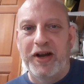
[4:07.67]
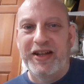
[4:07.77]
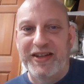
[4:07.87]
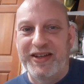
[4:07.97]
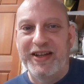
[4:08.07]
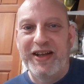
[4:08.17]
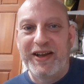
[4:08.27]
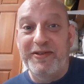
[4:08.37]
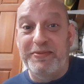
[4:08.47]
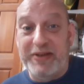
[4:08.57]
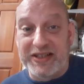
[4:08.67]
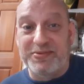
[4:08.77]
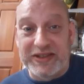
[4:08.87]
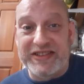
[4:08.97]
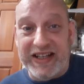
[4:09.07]
well,
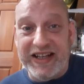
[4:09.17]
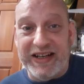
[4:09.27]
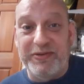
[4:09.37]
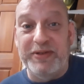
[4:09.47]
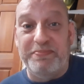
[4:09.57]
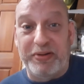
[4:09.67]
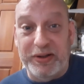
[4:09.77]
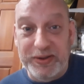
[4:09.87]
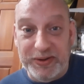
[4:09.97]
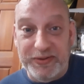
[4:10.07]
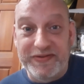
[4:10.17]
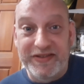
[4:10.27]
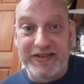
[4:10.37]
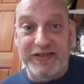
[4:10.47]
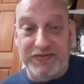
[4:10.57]
because once again, it would prove
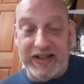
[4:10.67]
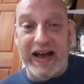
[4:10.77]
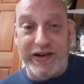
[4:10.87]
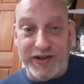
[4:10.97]
the flat